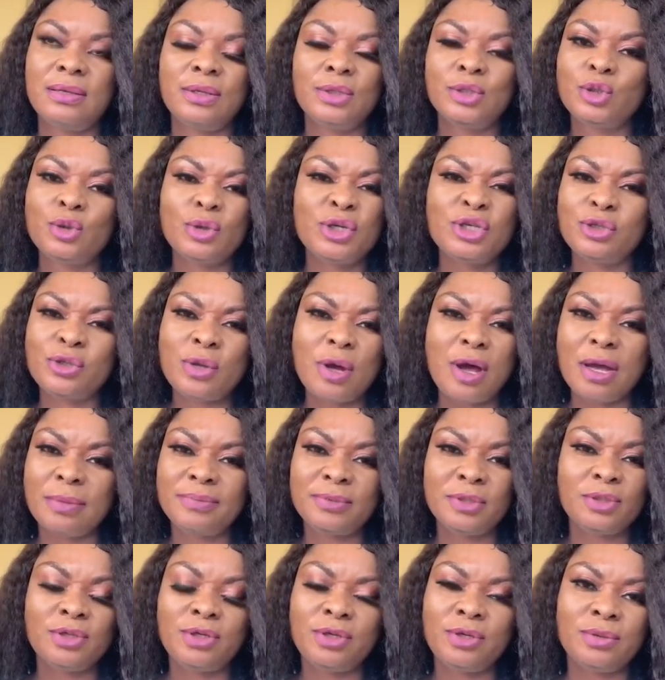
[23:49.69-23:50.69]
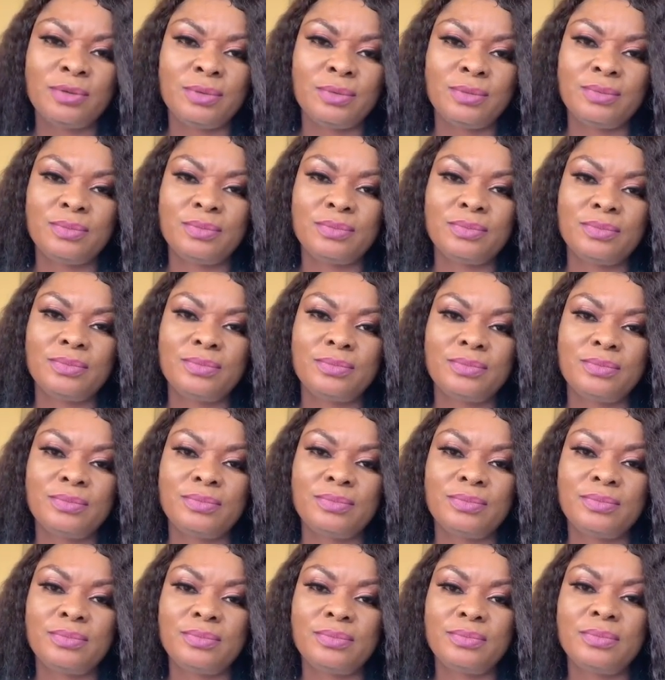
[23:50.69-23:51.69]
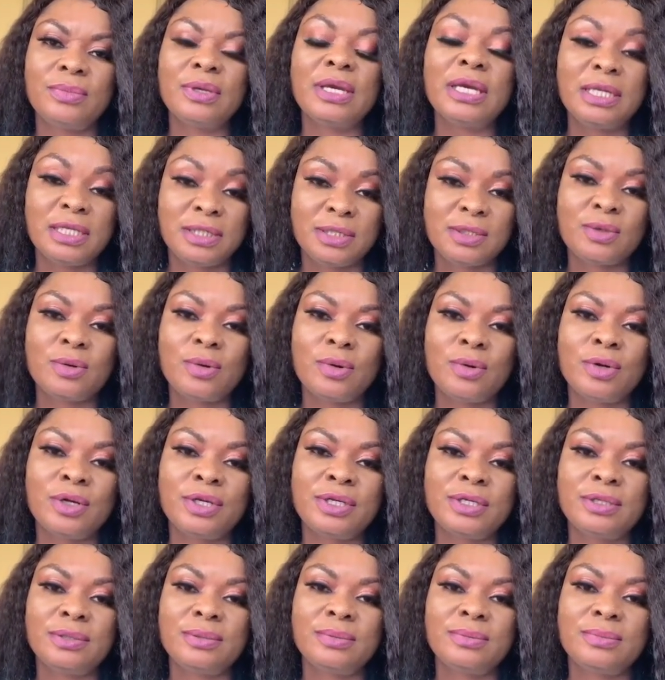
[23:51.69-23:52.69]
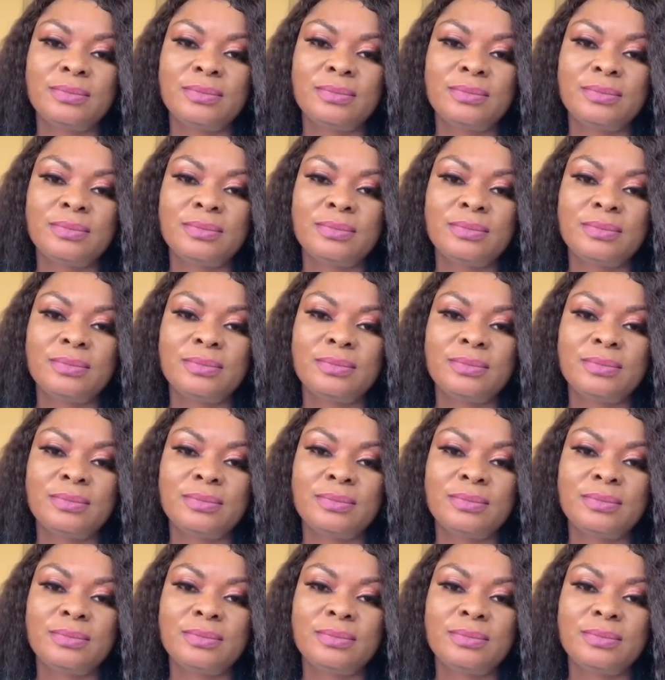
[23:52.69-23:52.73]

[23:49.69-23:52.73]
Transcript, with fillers: so it's not up to you it is god